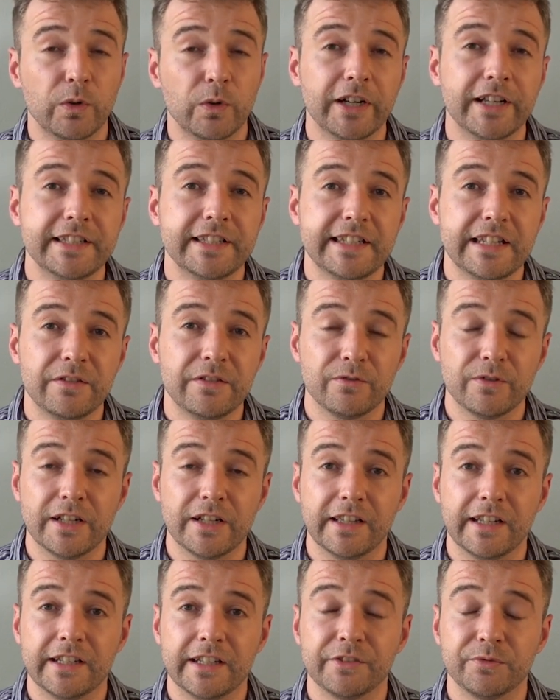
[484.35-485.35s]
What I didn't
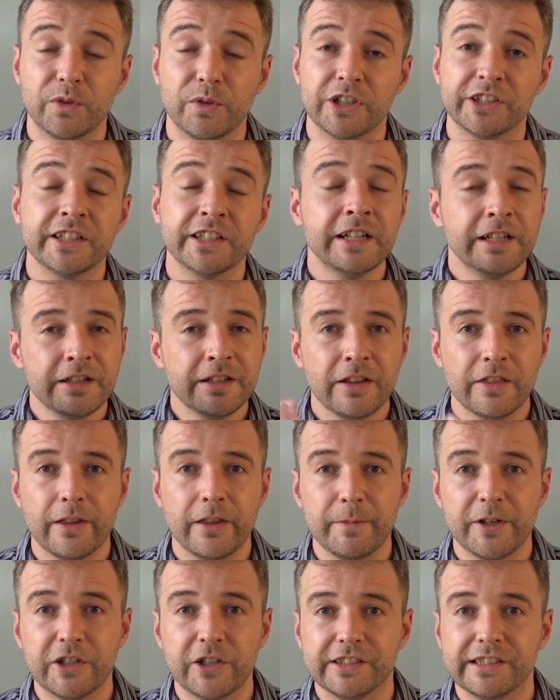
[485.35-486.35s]
realize was
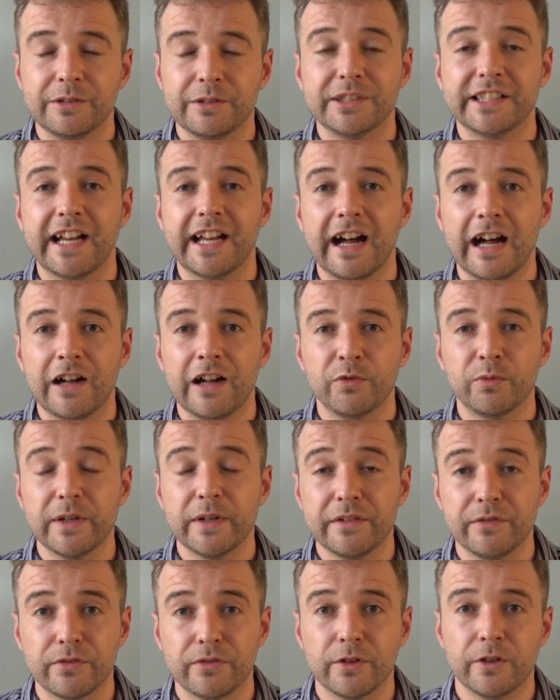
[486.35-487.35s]
that because I was
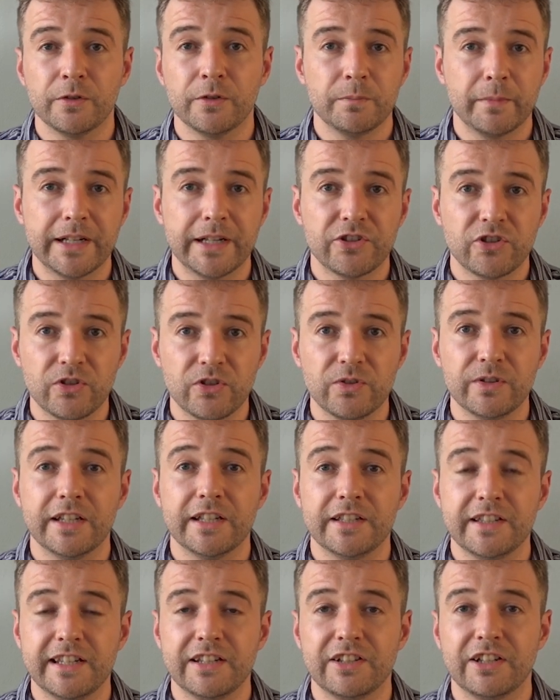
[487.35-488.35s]
halfway through my
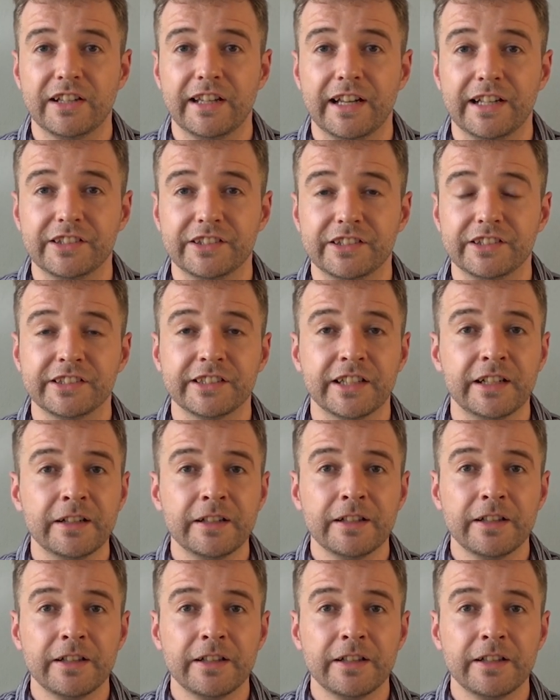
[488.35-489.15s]
2-year teaching license,